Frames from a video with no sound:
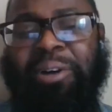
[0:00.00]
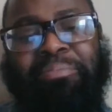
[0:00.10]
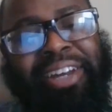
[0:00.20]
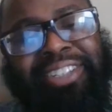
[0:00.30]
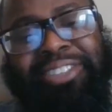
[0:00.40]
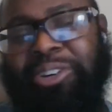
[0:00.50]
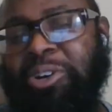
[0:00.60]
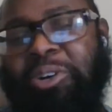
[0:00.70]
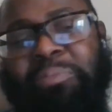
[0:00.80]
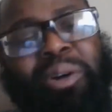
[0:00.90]
I'm not
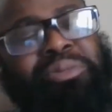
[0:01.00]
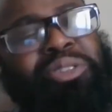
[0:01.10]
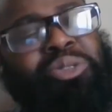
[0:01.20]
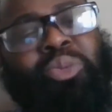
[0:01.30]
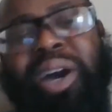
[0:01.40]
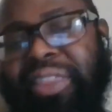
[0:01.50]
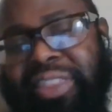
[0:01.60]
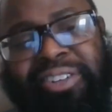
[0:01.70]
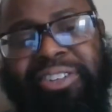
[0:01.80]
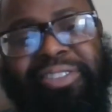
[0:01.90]
talking about the
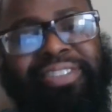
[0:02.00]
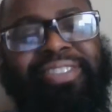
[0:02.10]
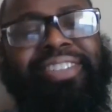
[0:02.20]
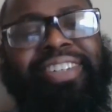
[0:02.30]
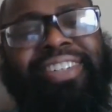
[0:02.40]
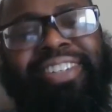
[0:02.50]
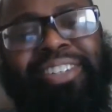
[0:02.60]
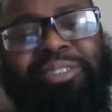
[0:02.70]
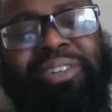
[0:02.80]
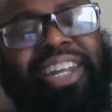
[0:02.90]
weather
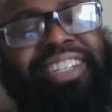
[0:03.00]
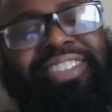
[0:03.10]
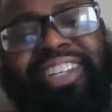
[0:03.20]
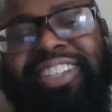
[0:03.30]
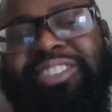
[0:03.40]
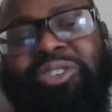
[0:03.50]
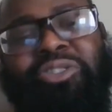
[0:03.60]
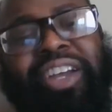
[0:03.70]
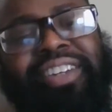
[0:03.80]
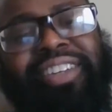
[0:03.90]
when I say it's a
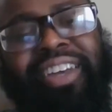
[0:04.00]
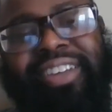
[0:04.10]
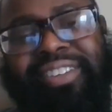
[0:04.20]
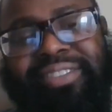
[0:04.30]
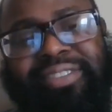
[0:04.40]
great day.